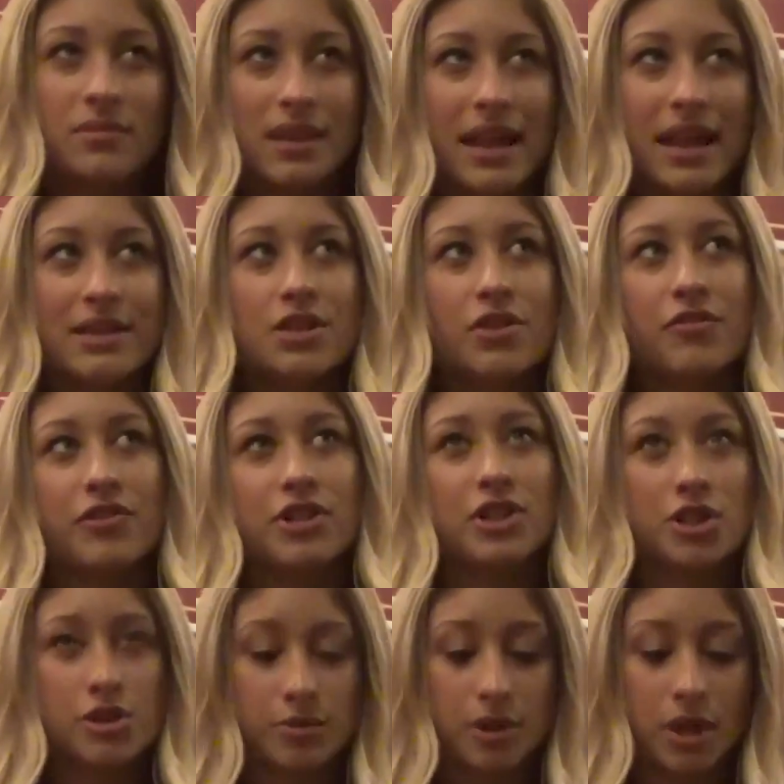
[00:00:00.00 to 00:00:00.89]
And so for
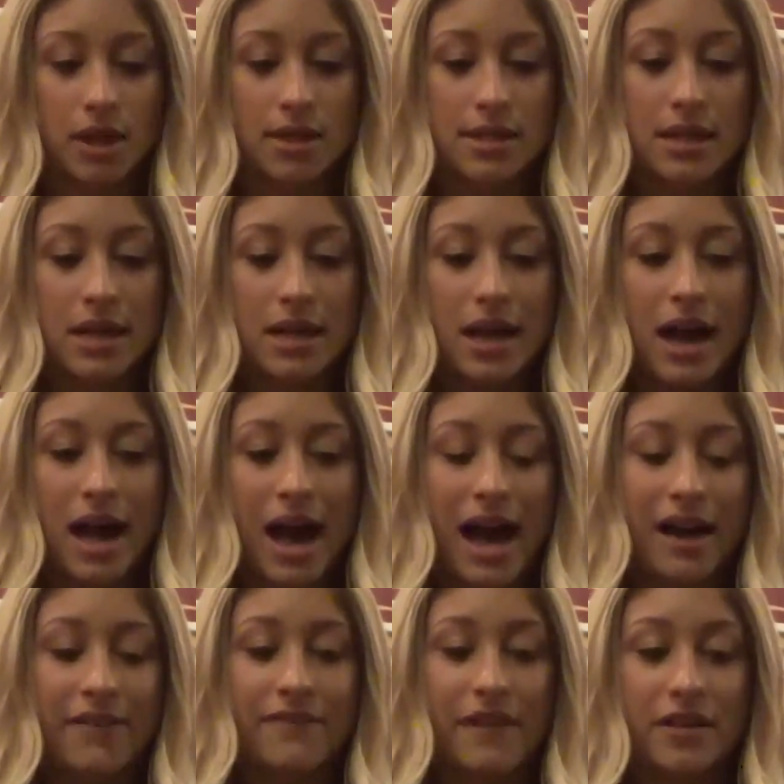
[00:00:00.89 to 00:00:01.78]
the duels,
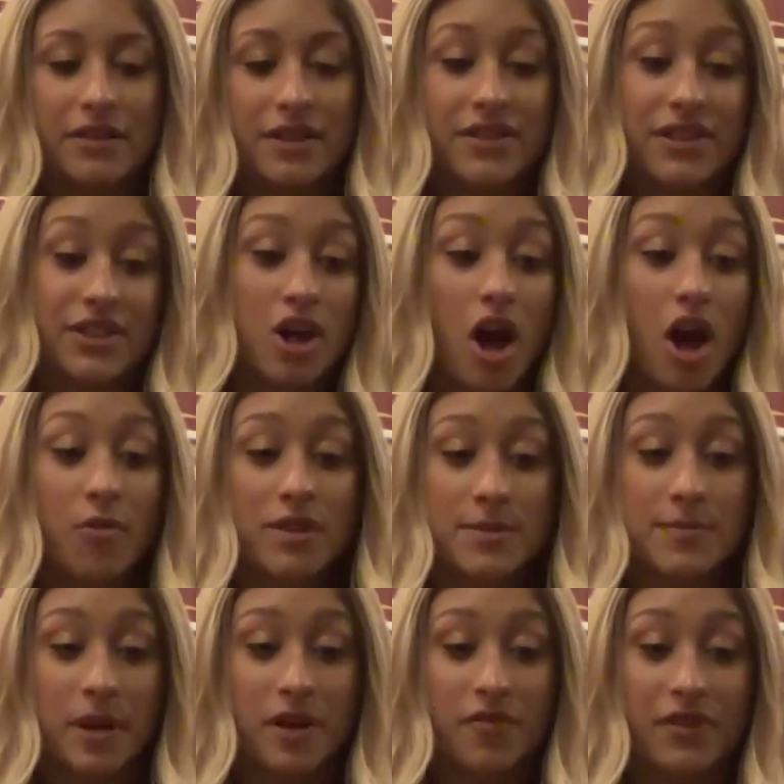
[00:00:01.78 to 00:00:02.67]
I felt that the song
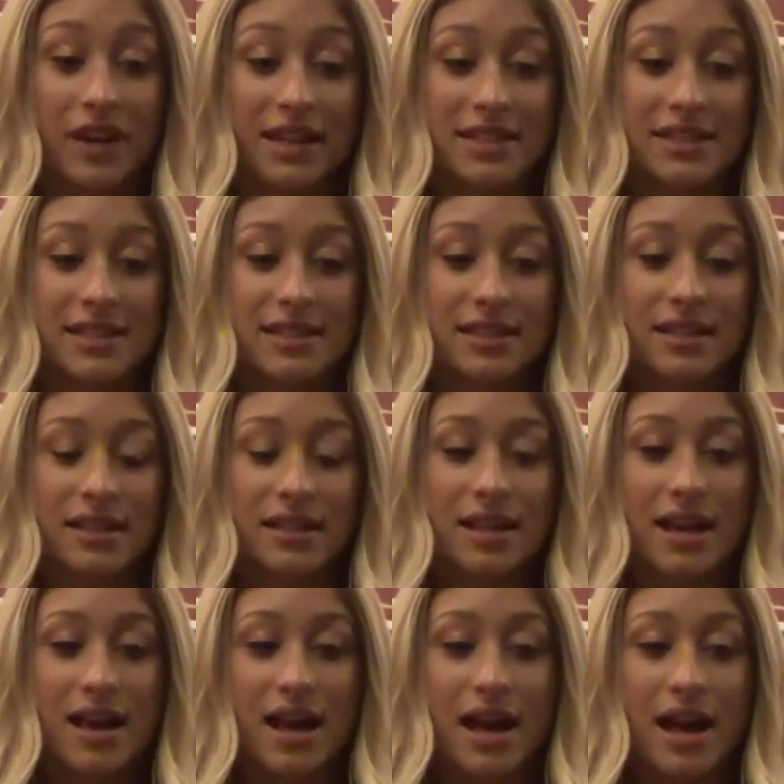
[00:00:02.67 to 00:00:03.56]
was perfect,
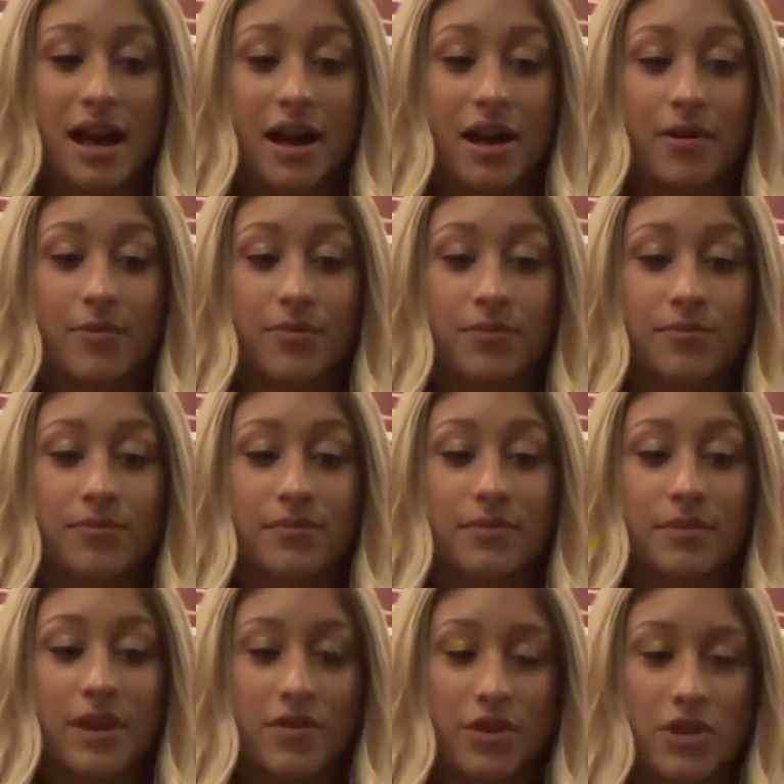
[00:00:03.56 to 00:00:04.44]
and
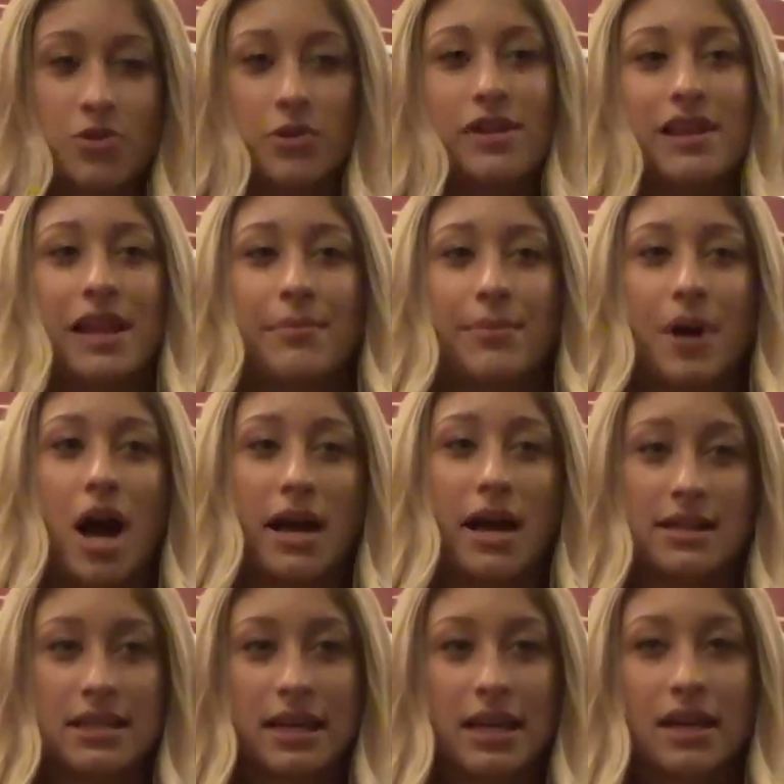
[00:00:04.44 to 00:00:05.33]
the storyline
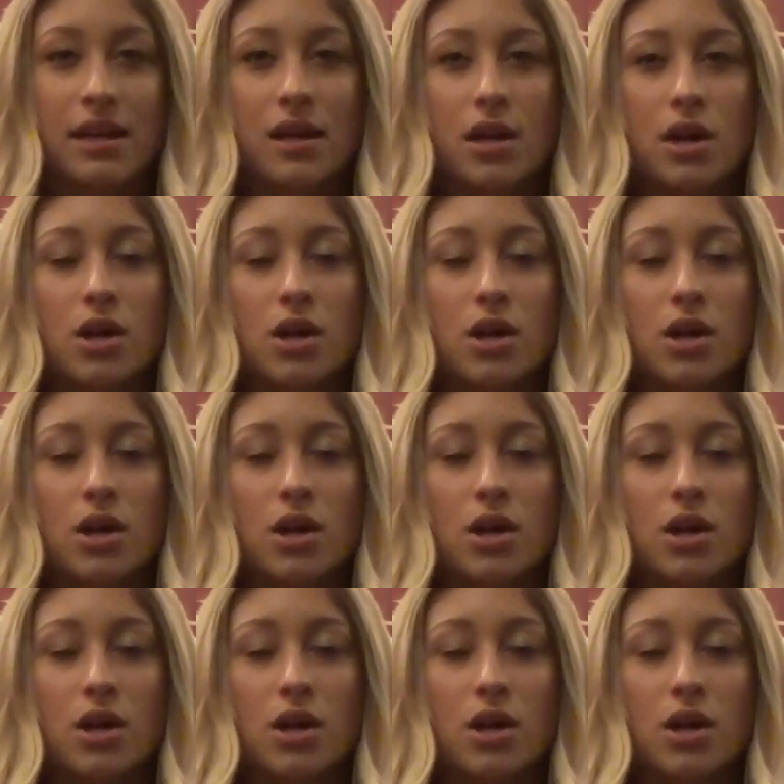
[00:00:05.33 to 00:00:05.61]
behind it.